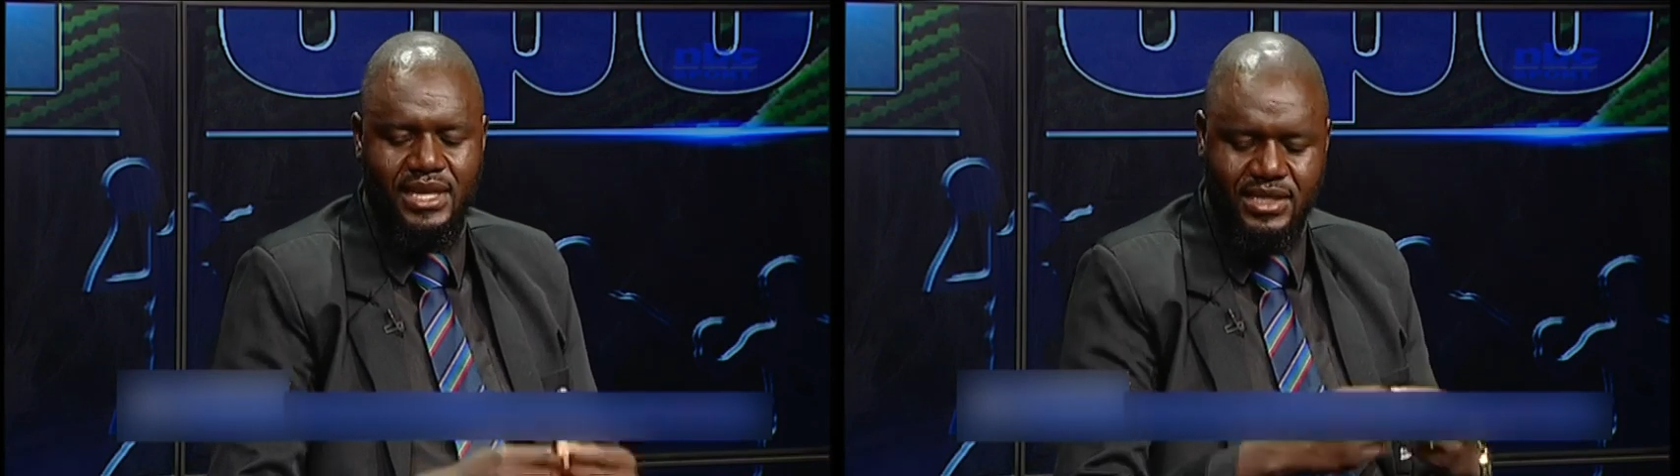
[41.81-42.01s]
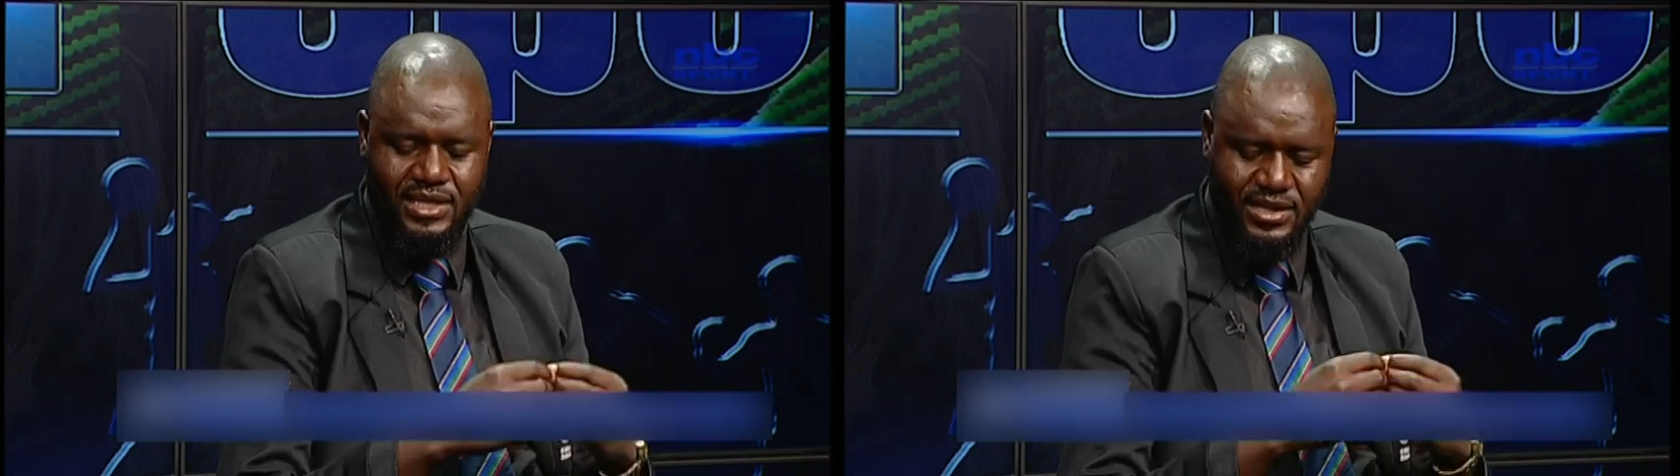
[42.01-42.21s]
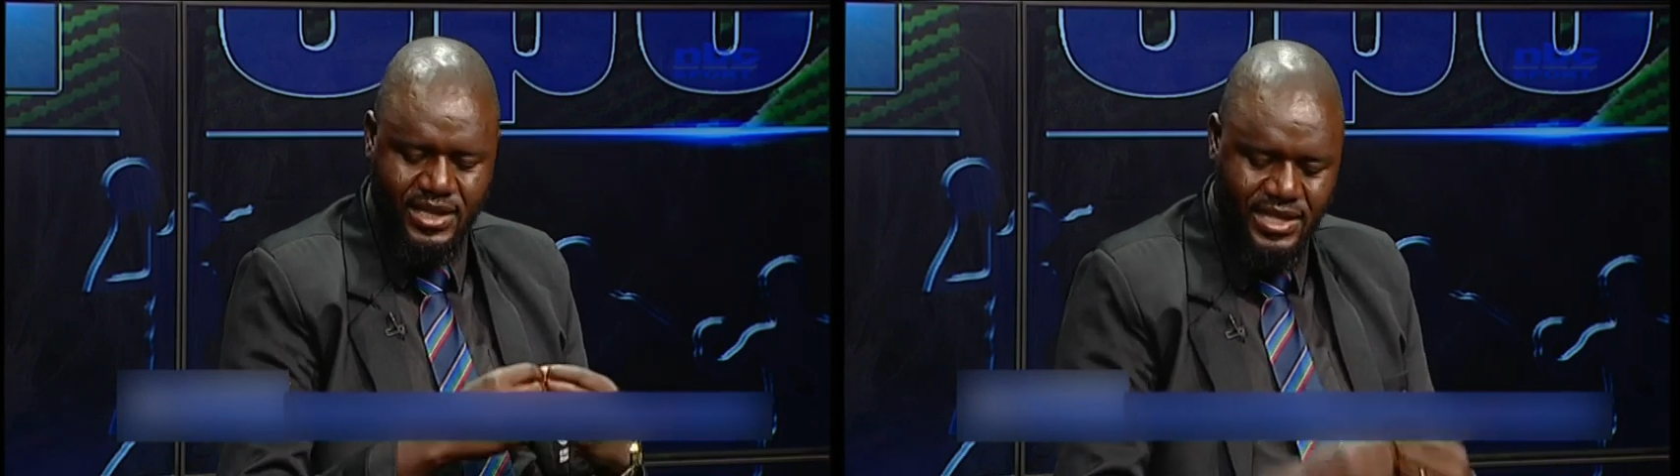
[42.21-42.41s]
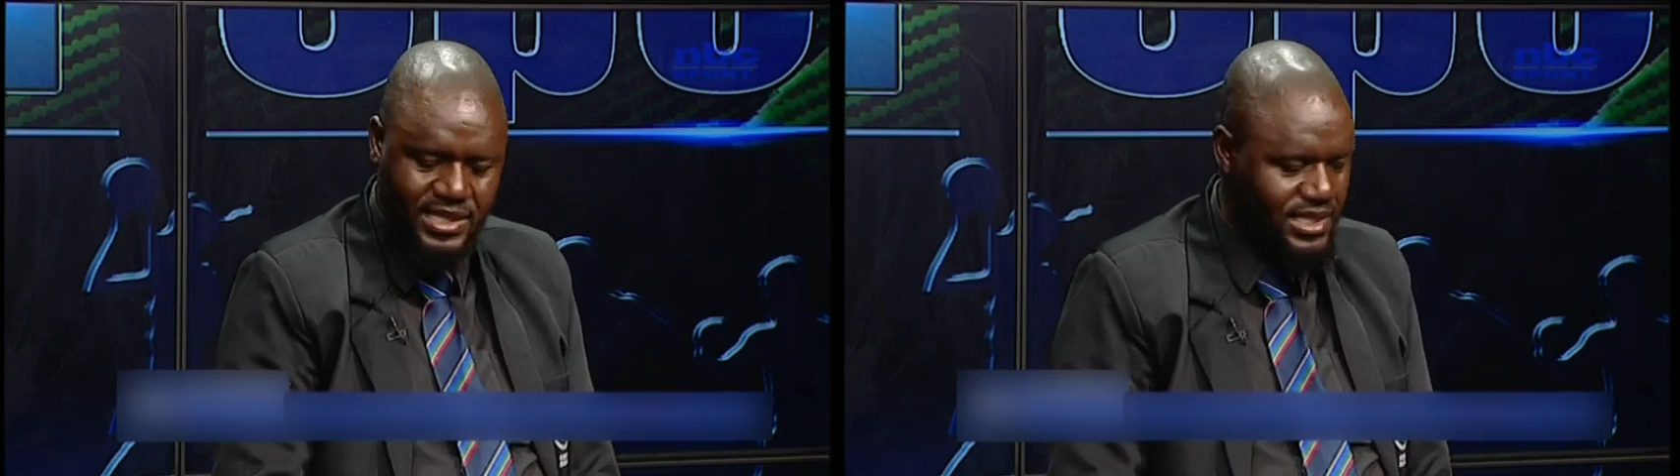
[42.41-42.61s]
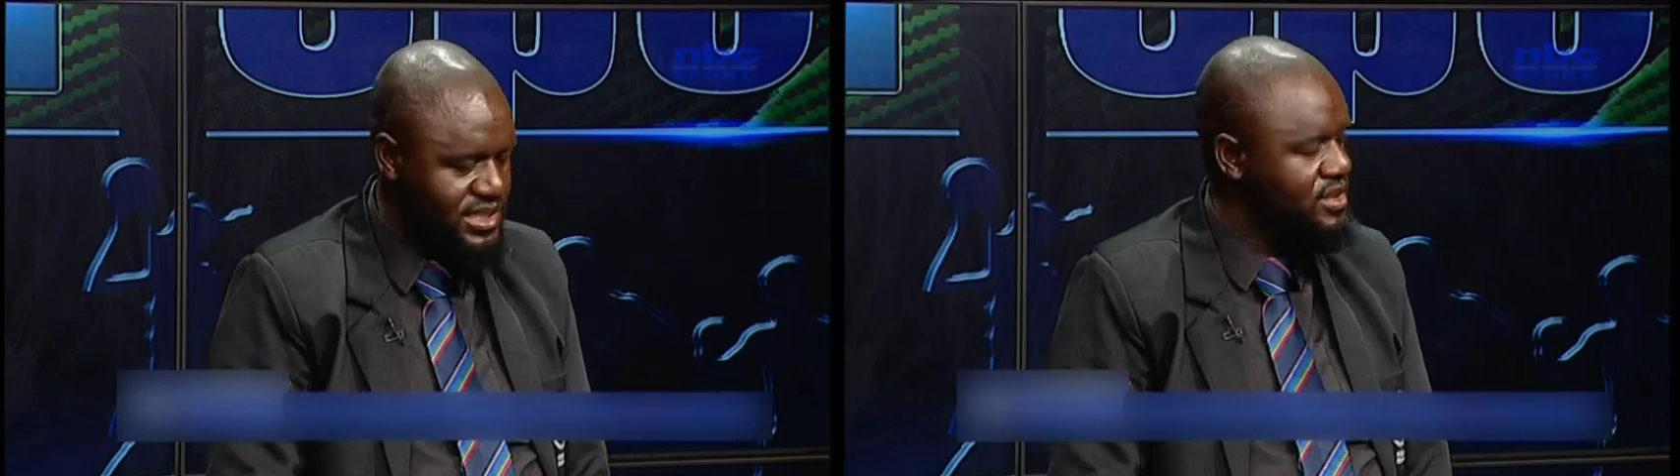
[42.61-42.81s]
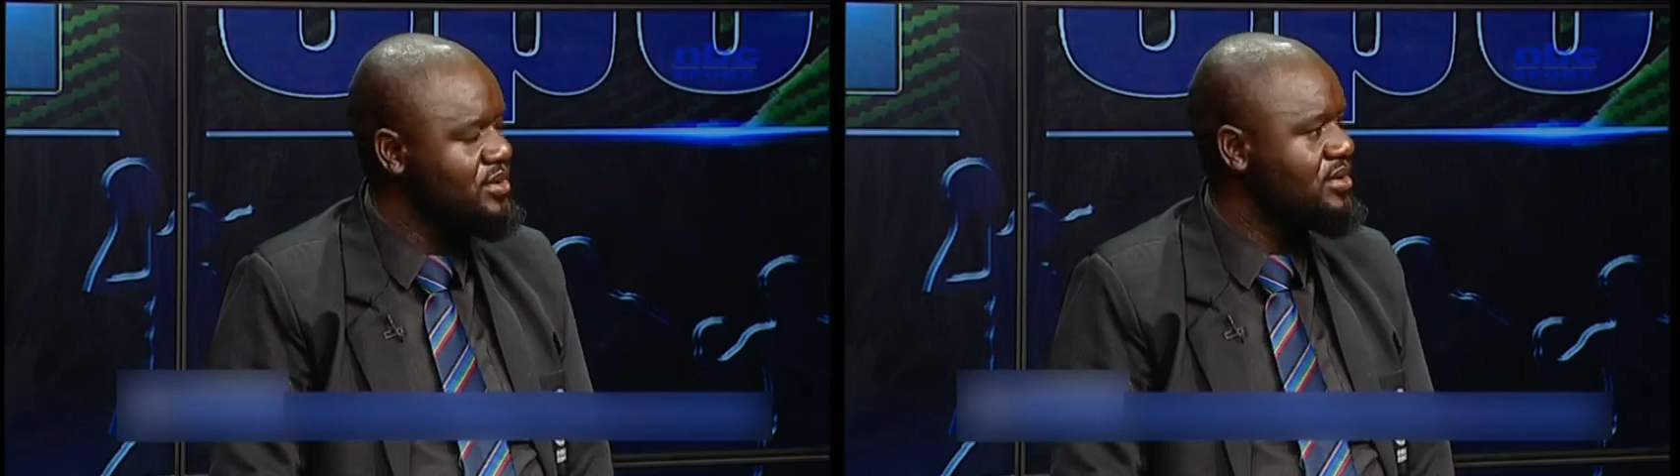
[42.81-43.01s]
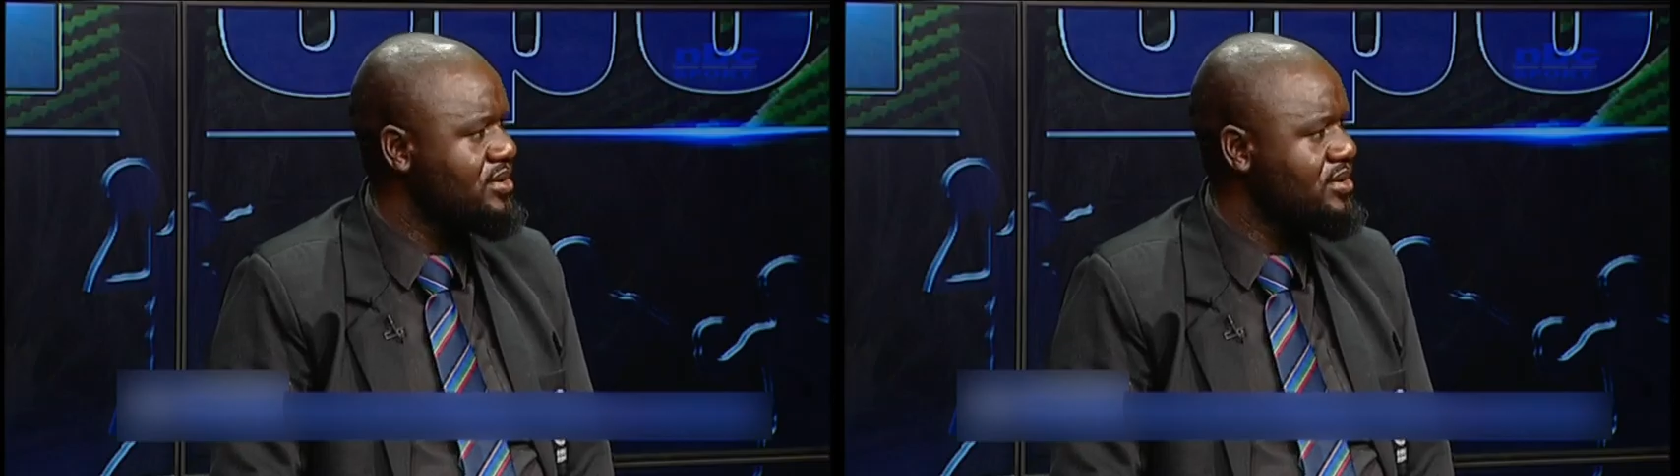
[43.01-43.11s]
get NSSU